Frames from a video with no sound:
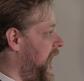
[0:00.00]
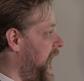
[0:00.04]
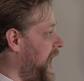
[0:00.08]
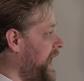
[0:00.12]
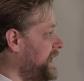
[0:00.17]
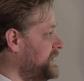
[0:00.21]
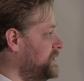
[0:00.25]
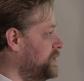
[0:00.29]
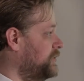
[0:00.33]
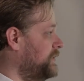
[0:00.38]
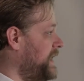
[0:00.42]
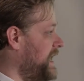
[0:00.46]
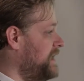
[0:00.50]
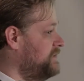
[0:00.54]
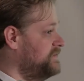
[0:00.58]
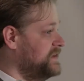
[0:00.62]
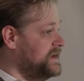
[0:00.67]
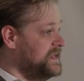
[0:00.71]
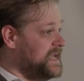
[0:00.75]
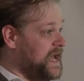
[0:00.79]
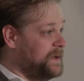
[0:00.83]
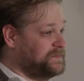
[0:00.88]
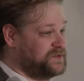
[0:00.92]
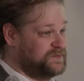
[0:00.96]
I don't have
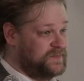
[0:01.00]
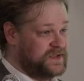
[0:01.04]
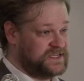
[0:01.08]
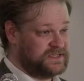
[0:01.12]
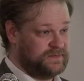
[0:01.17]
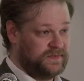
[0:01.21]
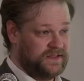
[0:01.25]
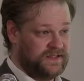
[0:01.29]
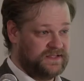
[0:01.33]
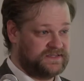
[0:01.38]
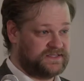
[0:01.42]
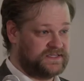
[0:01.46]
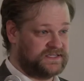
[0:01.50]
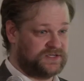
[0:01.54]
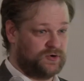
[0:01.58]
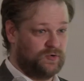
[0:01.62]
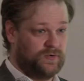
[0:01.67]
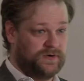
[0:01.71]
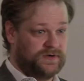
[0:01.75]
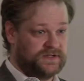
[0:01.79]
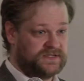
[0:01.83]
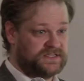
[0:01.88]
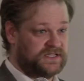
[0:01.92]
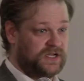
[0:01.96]
any optimism that this is
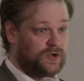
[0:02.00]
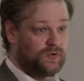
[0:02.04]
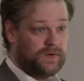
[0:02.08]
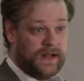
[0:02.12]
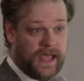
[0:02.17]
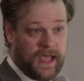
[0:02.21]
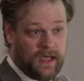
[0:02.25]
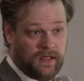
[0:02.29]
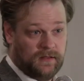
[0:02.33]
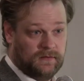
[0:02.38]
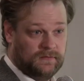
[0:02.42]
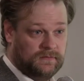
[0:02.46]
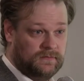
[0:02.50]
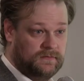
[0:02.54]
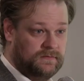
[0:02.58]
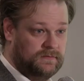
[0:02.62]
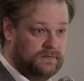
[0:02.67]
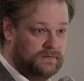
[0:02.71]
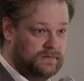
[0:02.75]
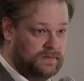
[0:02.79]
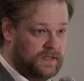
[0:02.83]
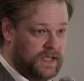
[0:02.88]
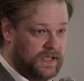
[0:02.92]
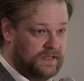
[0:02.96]
going to slow down.
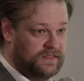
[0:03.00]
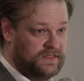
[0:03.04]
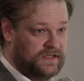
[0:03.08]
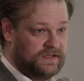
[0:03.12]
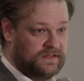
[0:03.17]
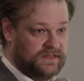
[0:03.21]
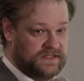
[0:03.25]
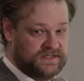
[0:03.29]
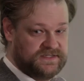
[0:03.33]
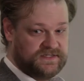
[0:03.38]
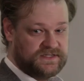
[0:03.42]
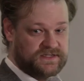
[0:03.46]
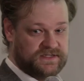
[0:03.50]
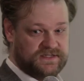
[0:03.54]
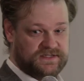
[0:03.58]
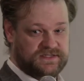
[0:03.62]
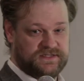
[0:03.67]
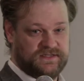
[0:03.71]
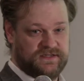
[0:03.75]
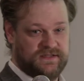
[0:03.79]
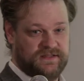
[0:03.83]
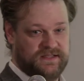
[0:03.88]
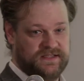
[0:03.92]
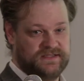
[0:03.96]
I think this
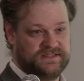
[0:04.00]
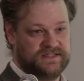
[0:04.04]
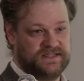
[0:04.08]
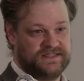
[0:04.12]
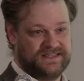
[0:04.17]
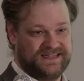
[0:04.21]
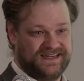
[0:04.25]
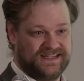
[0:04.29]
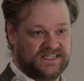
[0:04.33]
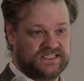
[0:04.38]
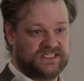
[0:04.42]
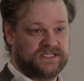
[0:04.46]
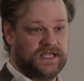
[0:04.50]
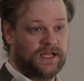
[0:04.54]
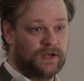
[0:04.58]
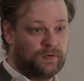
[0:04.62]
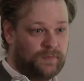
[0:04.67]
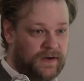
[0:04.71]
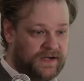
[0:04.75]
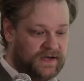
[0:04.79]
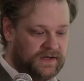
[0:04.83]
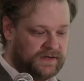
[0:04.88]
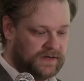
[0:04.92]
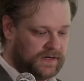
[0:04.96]
is, this is an
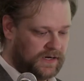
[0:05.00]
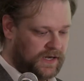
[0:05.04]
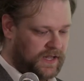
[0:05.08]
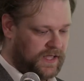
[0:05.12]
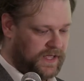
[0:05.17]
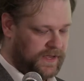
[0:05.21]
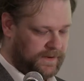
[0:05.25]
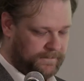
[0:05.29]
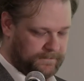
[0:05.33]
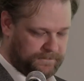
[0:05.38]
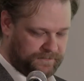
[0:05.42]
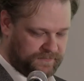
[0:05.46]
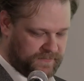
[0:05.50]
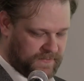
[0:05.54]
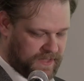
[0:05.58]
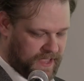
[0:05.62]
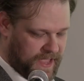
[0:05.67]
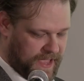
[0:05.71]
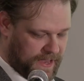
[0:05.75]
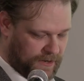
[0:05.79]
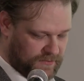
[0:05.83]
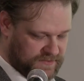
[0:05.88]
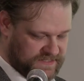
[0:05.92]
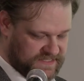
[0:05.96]
accelerated decline.
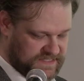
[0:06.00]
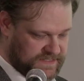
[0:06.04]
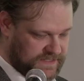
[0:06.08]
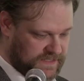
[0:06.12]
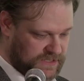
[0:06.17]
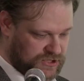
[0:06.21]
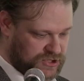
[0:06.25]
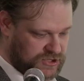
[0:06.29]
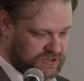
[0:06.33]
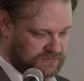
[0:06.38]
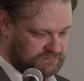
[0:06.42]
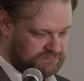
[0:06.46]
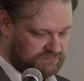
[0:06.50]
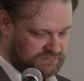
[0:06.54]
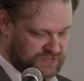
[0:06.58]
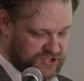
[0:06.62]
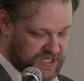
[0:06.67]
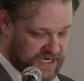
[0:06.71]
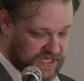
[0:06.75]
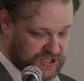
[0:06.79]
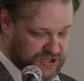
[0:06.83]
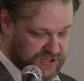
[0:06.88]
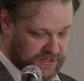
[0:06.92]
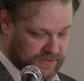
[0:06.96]
I don't see it
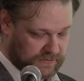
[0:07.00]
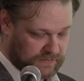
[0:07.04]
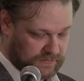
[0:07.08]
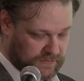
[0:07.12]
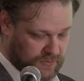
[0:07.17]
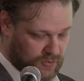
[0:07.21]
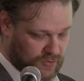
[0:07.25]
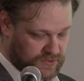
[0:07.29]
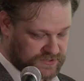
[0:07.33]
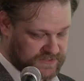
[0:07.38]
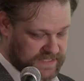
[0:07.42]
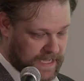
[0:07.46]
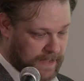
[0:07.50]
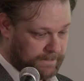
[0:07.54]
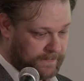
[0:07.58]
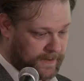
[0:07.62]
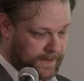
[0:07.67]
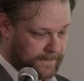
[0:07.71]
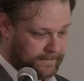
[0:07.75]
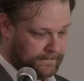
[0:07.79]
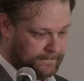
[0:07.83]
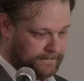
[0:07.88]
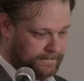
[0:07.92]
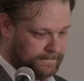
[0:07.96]
changing or
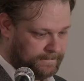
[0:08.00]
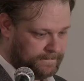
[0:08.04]
stopping.